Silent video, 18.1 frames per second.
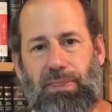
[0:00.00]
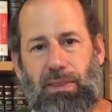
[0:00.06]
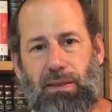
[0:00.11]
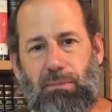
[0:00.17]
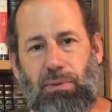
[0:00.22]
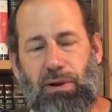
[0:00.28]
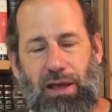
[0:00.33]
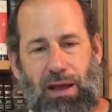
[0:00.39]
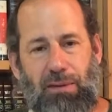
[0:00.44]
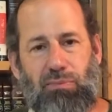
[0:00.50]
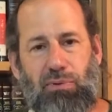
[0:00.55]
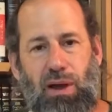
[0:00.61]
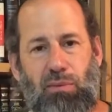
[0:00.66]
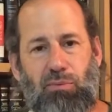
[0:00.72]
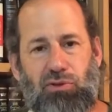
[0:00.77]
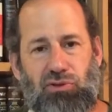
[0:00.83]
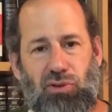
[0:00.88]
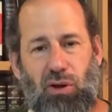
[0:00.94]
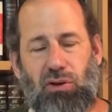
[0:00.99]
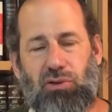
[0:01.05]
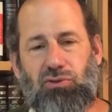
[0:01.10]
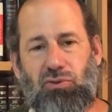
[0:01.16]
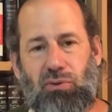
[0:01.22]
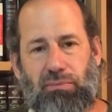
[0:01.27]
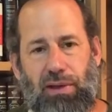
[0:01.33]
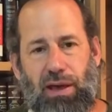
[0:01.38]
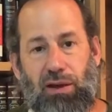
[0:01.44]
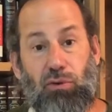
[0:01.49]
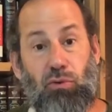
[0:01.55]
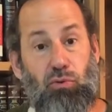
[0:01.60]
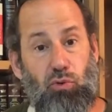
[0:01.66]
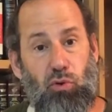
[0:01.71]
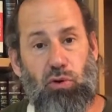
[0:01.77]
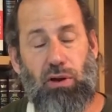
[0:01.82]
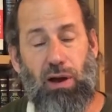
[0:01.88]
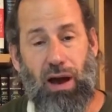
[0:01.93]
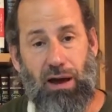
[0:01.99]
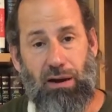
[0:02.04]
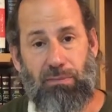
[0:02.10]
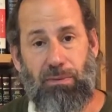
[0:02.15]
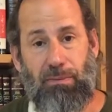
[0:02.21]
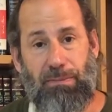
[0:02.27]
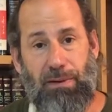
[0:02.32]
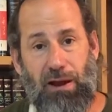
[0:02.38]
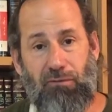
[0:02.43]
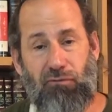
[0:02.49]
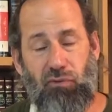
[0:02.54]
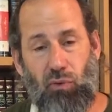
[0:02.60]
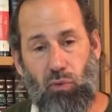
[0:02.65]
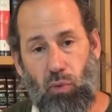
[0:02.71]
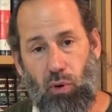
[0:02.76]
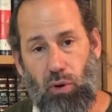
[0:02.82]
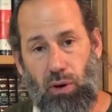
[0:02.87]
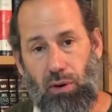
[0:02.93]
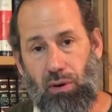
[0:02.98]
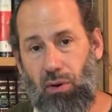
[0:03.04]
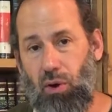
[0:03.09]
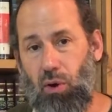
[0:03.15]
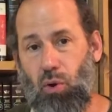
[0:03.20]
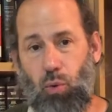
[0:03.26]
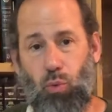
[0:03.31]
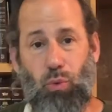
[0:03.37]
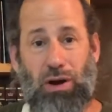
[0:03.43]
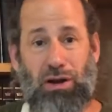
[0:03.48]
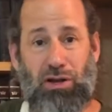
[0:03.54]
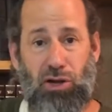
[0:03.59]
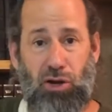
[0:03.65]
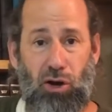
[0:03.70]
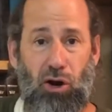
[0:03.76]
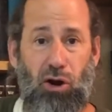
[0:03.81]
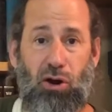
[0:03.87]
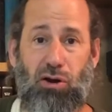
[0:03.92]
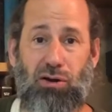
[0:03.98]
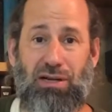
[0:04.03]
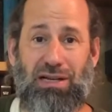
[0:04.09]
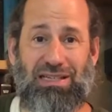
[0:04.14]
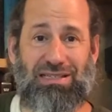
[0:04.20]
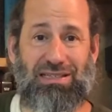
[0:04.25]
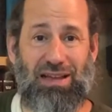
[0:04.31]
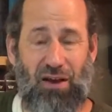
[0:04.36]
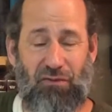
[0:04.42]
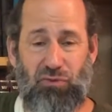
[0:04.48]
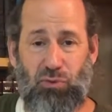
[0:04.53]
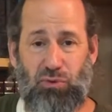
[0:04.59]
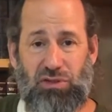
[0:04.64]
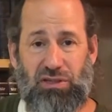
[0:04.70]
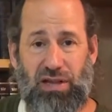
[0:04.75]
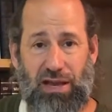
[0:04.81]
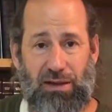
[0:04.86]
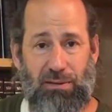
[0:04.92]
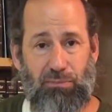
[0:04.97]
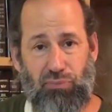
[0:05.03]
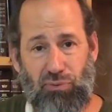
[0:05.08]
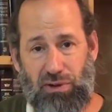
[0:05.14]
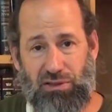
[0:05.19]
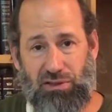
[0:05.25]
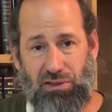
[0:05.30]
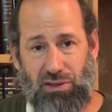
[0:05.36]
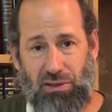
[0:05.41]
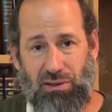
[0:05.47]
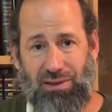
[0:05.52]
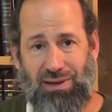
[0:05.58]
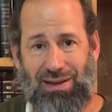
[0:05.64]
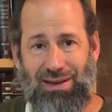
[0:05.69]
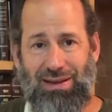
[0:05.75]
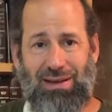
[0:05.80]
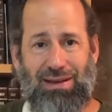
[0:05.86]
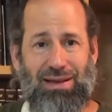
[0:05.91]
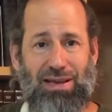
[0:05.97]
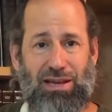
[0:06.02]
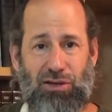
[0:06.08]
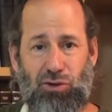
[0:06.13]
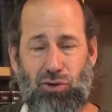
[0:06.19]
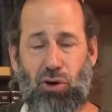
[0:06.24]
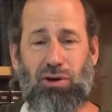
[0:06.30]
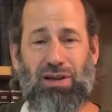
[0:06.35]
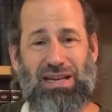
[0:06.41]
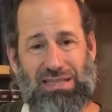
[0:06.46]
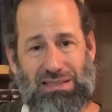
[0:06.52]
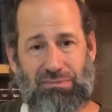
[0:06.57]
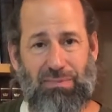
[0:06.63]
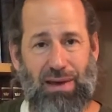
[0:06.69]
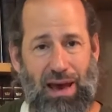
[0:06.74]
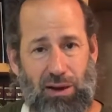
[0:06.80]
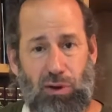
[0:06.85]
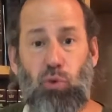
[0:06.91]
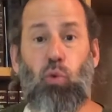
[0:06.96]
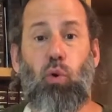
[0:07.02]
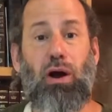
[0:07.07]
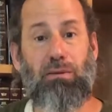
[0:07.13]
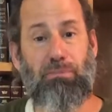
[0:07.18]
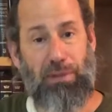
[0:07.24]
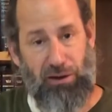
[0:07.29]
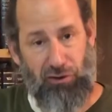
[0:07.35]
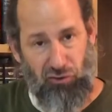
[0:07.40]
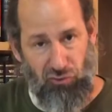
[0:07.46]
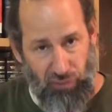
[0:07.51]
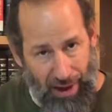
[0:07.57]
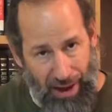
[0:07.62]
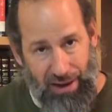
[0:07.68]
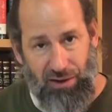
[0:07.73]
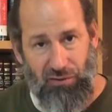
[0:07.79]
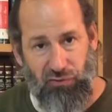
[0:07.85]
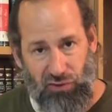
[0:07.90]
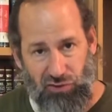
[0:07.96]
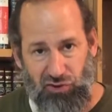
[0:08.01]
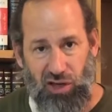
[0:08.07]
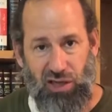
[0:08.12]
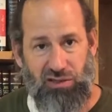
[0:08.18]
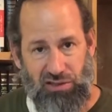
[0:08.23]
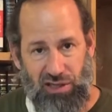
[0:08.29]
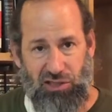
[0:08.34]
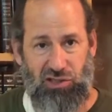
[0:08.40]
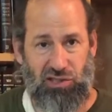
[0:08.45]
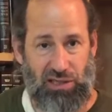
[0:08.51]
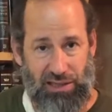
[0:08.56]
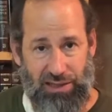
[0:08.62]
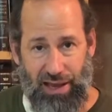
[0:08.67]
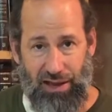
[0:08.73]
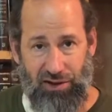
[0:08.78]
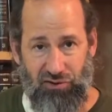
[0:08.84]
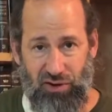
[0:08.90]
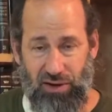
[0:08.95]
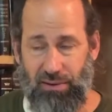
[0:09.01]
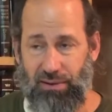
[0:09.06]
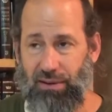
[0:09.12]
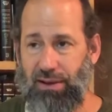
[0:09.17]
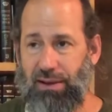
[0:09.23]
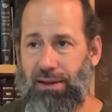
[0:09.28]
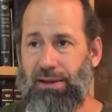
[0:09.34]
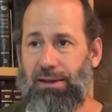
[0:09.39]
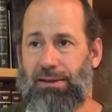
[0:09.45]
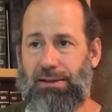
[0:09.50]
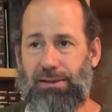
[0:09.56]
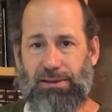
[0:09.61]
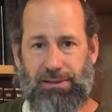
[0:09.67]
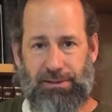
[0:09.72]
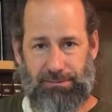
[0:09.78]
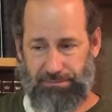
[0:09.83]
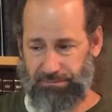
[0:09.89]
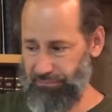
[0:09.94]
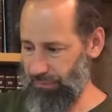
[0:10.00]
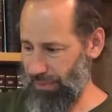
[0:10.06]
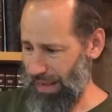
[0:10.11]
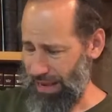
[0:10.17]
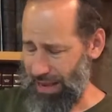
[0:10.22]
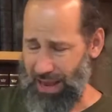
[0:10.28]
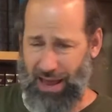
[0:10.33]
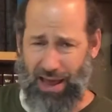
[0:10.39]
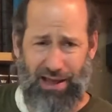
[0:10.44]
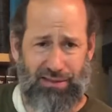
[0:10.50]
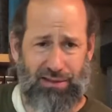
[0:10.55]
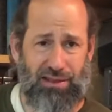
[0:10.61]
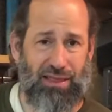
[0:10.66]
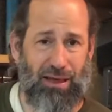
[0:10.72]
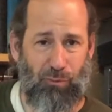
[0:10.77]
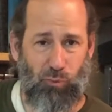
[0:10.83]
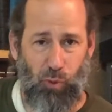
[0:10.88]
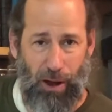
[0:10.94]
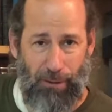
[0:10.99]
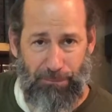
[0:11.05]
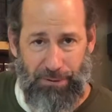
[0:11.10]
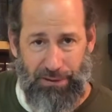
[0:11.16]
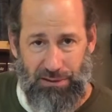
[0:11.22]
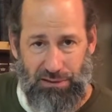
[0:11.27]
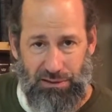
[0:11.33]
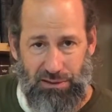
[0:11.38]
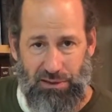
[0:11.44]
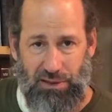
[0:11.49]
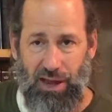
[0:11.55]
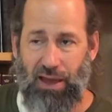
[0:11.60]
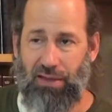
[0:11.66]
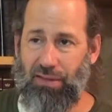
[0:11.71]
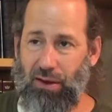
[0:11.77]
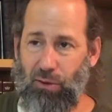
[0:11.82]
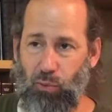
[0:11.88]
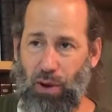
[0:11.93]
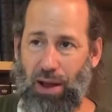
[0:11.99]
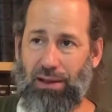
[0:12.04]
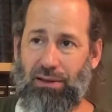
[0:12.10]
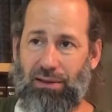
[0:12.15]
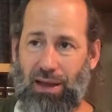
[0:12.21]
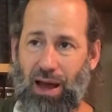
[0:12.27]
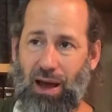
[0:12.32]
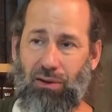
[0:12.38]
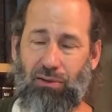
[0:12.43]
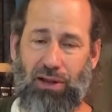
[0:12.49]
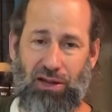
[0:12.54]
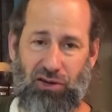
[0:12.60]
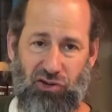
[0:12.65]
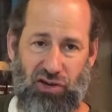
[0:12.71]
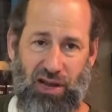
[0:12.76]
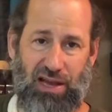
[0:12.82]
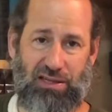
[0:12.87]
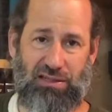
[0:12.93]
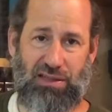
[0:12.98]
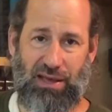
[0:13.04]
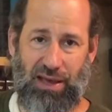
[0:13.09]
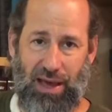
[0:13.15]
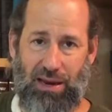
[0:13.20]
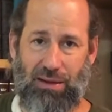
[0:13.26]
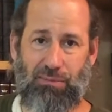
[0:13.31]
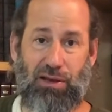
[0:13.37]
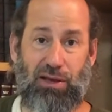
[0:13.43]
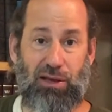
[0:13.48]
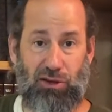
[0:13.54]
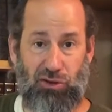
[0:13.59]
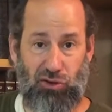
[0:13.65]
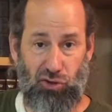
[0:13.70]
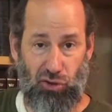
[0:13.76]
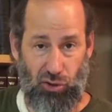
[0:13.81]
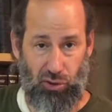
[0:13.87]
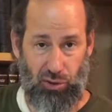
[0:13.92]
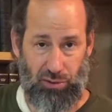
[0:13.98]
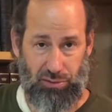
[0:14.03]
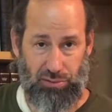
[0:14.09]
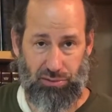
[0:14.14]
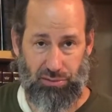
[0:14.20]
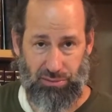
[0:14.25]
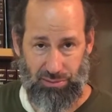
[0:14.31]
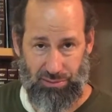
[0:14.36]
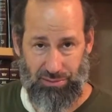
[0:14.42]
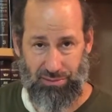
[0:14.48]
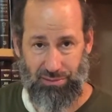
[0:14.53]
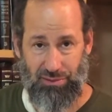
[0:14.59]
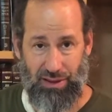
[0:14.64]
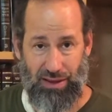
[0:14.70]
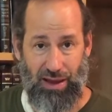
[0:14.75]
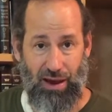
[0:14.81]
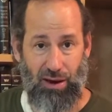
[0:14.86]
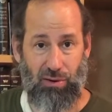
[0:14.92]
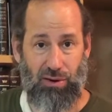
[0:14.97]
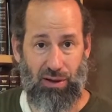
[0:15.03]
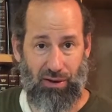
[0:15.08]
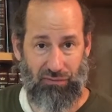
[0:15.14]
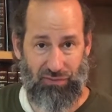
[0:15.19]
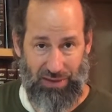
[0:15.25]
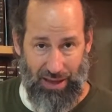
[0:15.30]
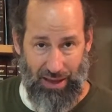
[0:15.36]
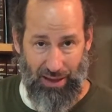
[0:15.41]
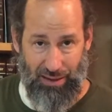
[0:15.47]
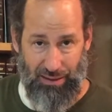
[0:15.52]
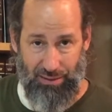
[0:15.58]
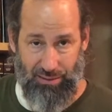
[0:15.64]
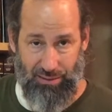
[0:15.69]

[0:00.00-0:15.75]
but Abraham was also a man who knew how to prepare for war. When he heard his nephew was taken prisoner, he took his men who had been trained for just such an occasion, he handed them weapons, and they went out and chased the enemy until the area of Dan.